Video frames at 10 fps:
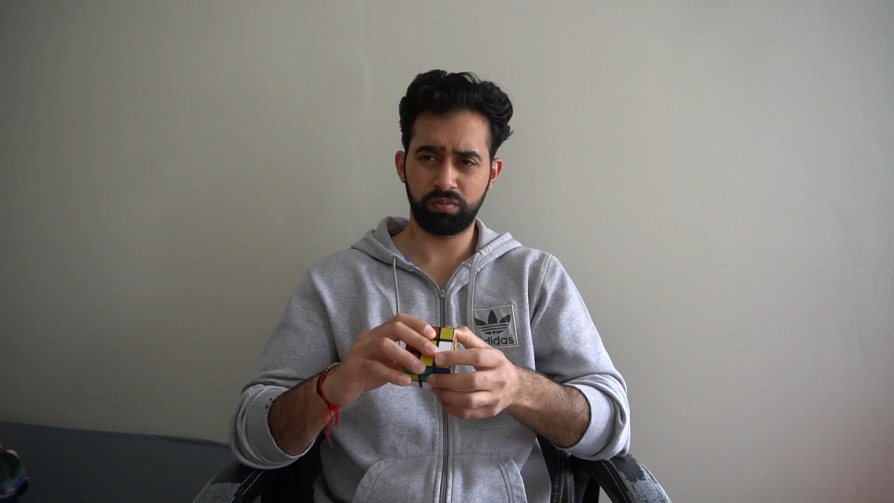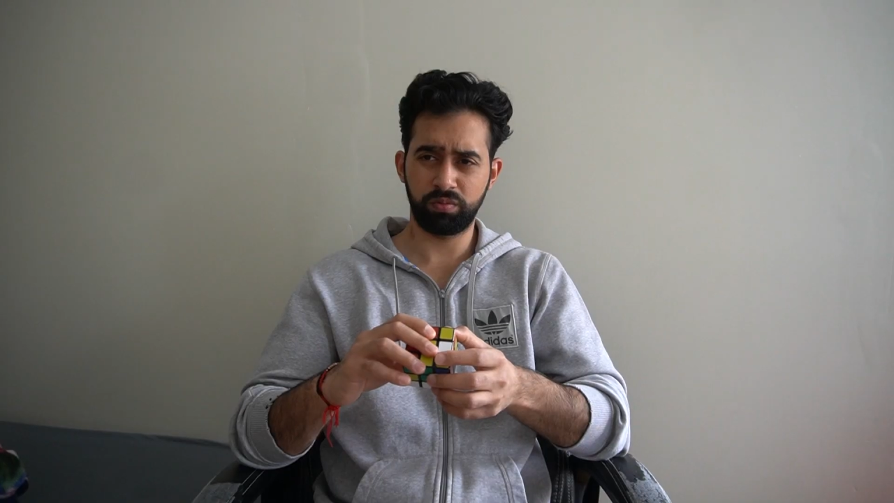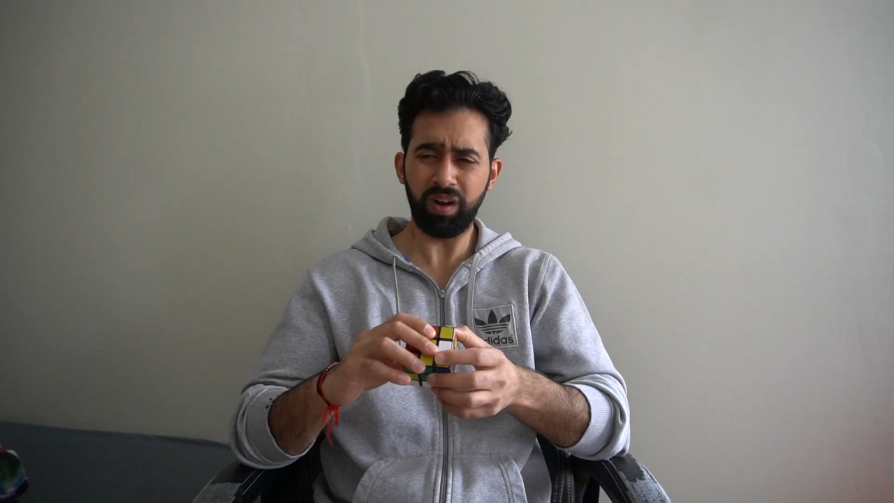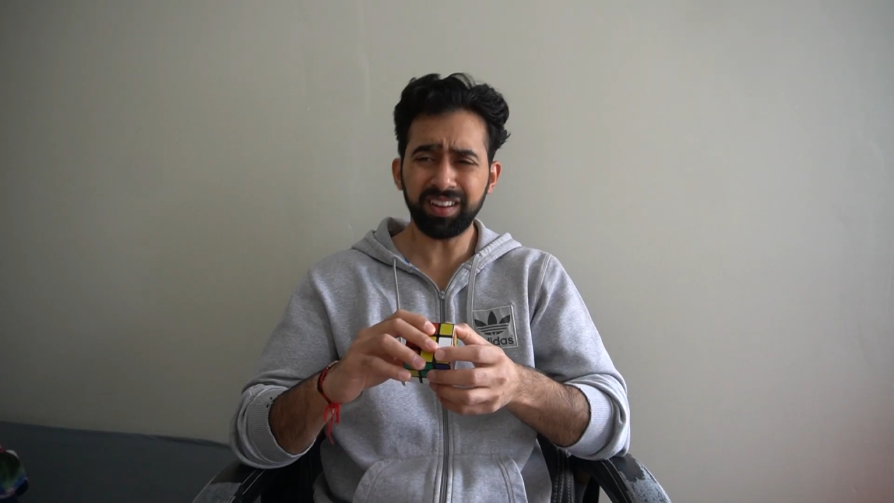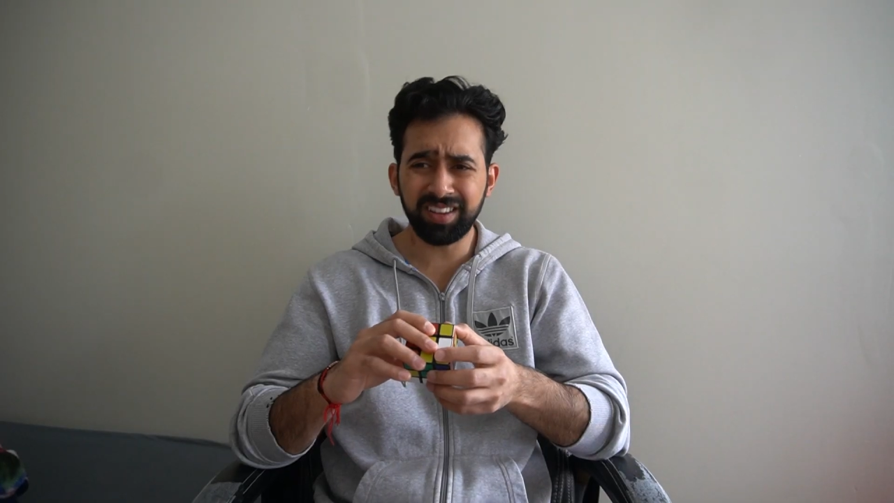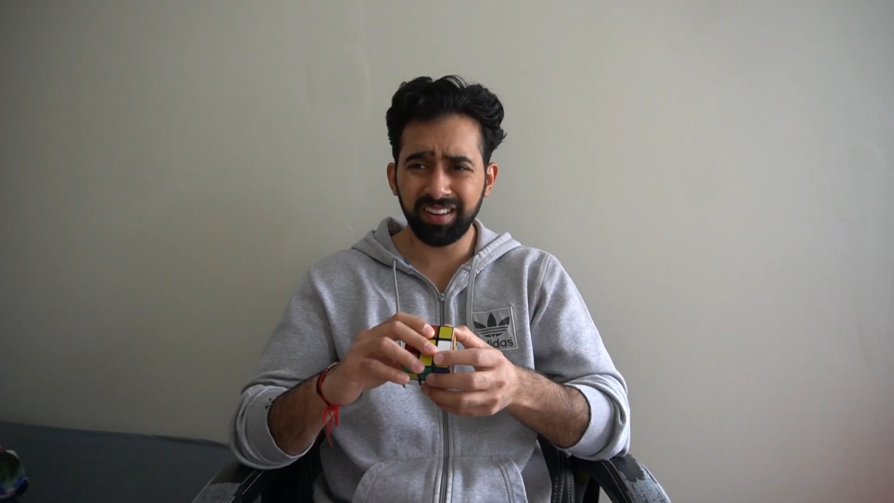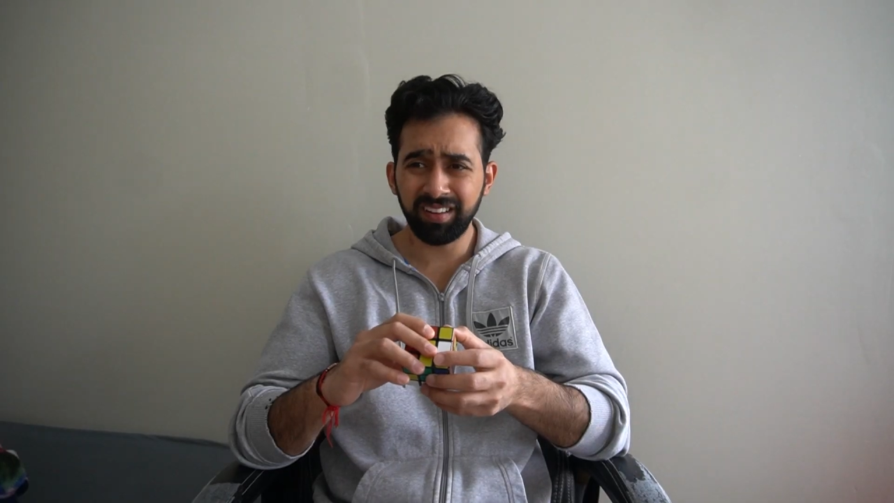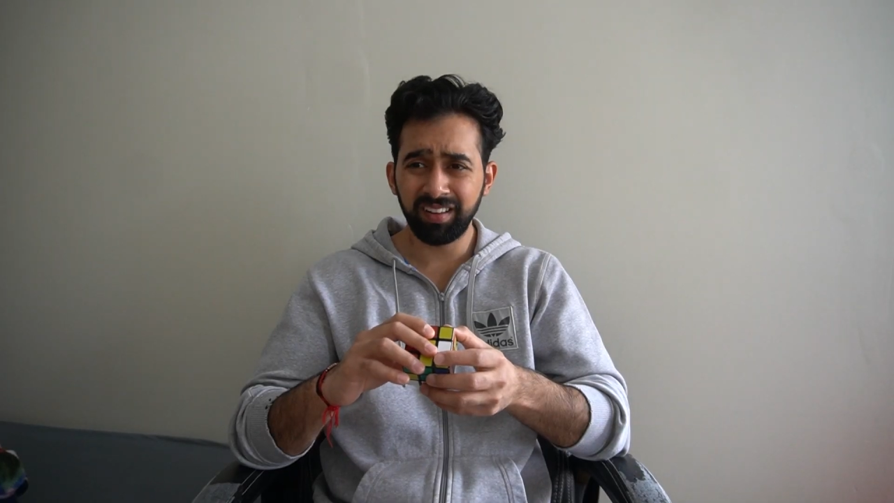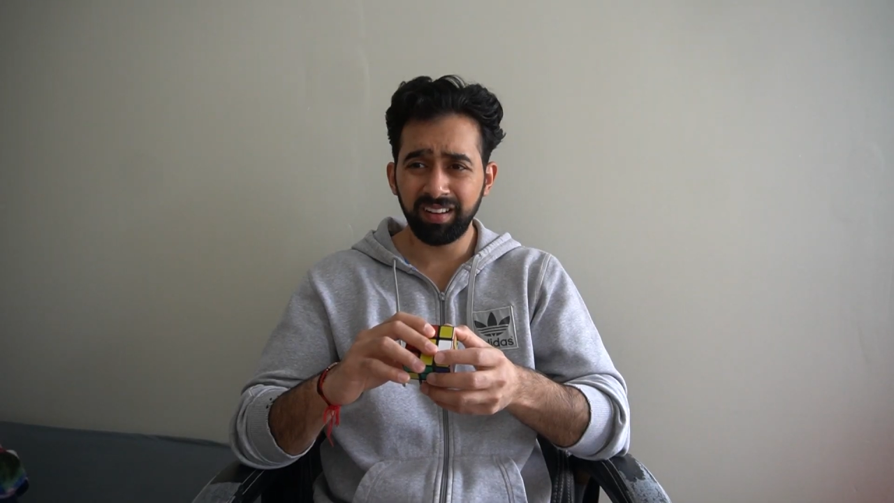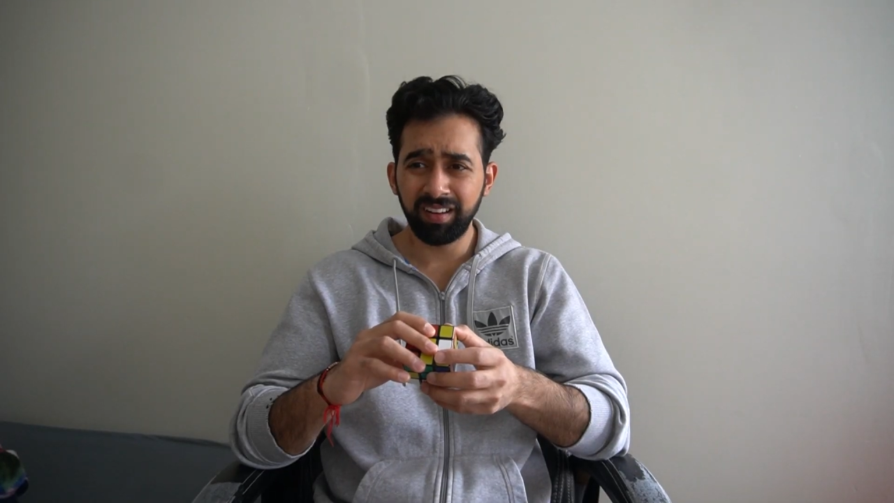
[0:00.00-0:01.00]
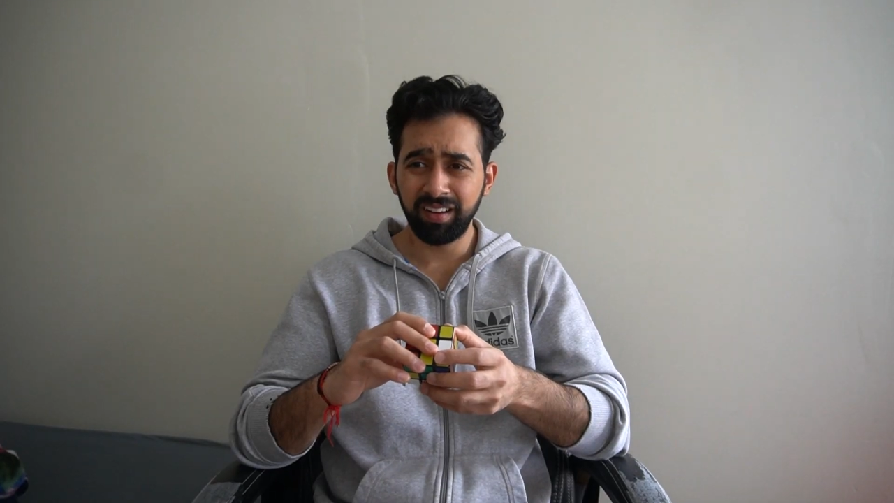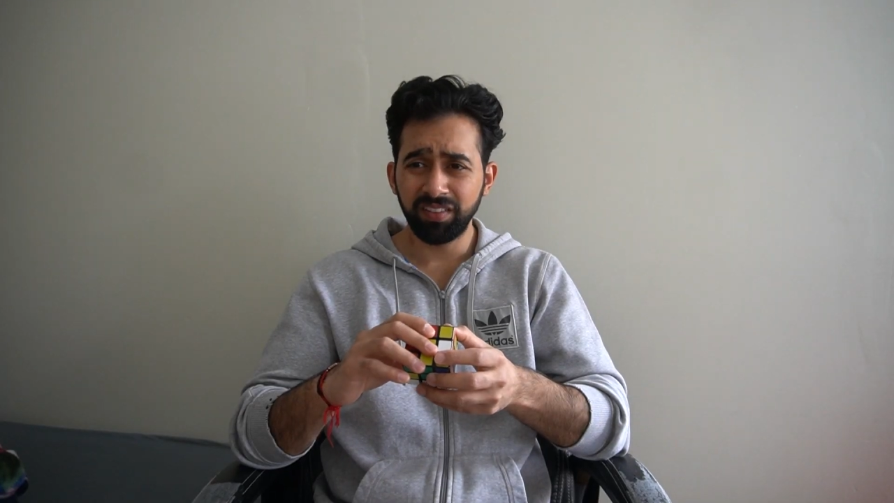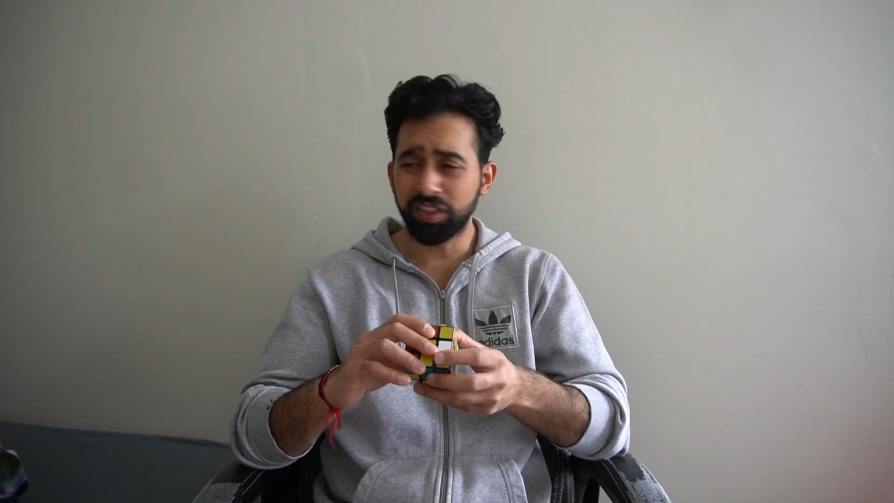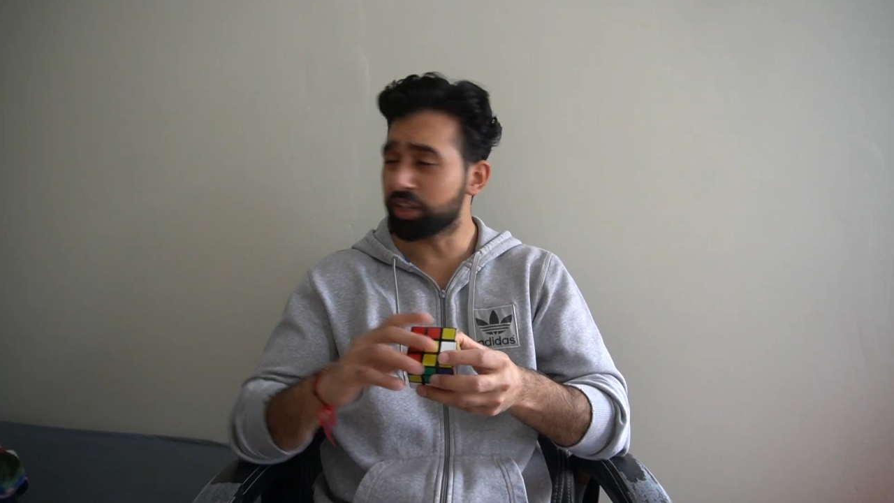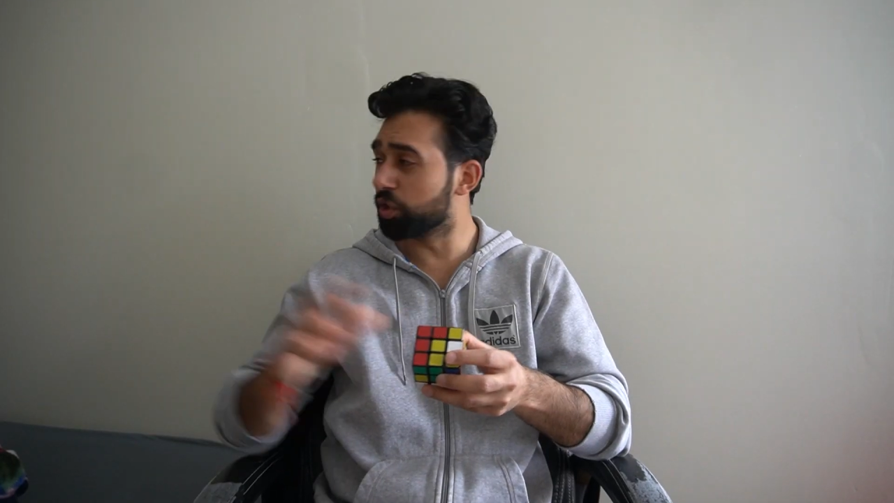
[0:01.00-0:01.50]
What?
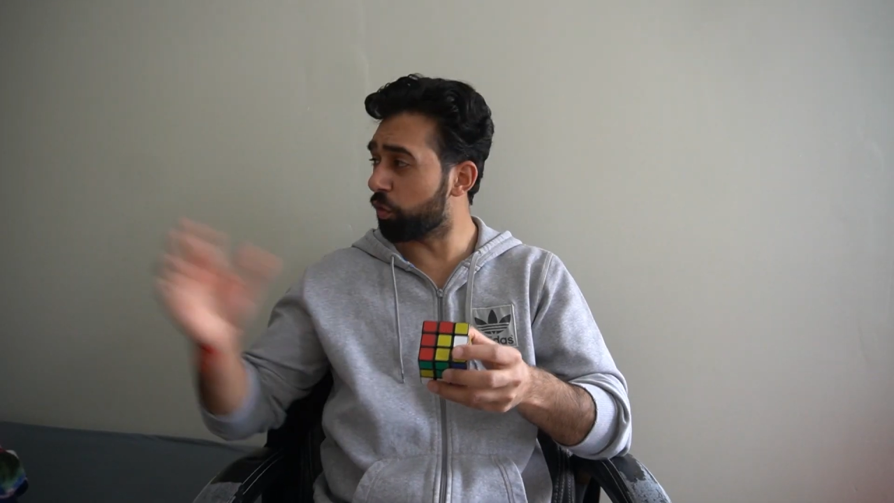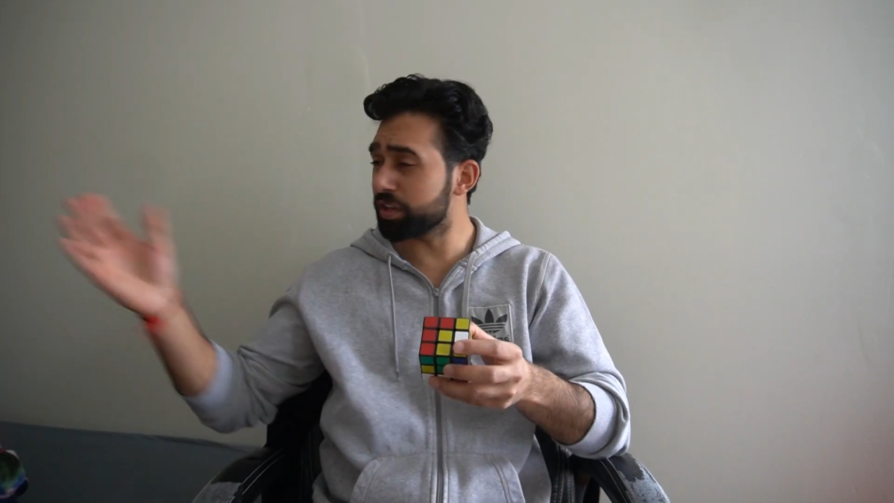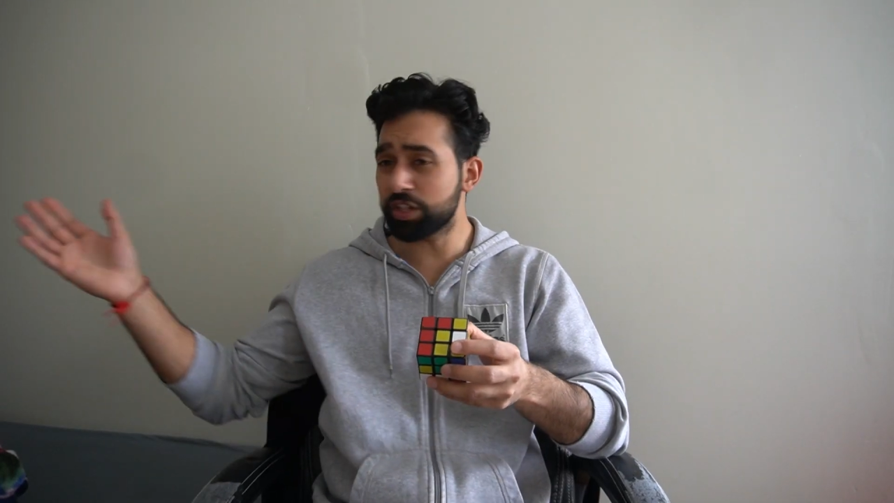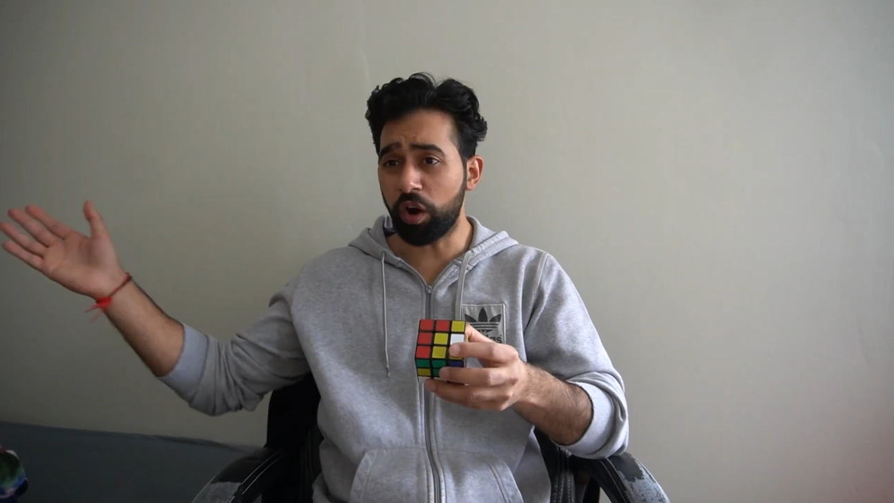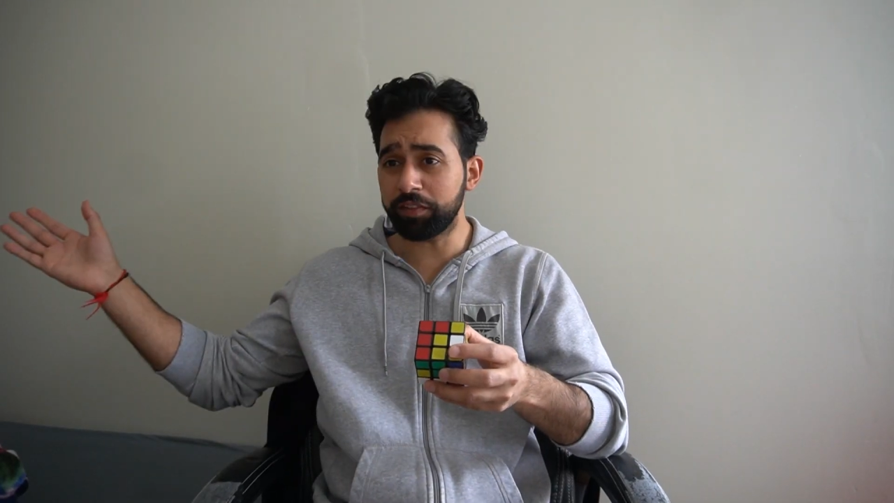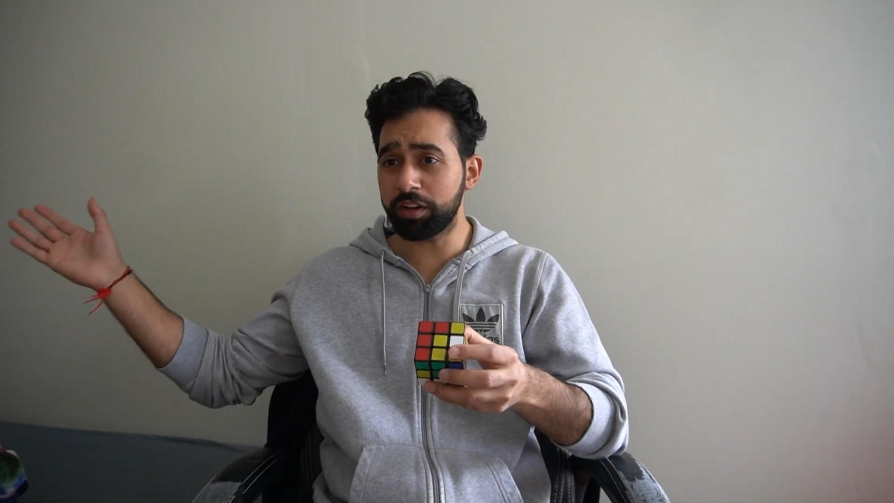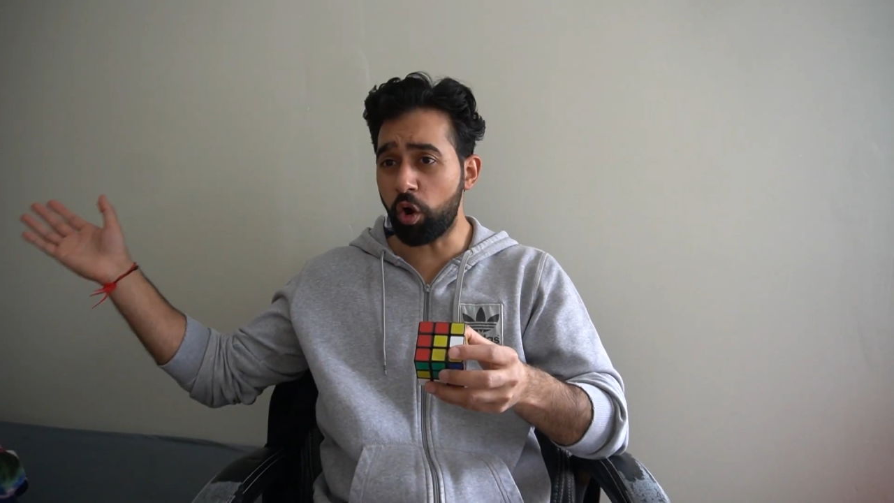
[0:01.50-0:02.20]
The door is not even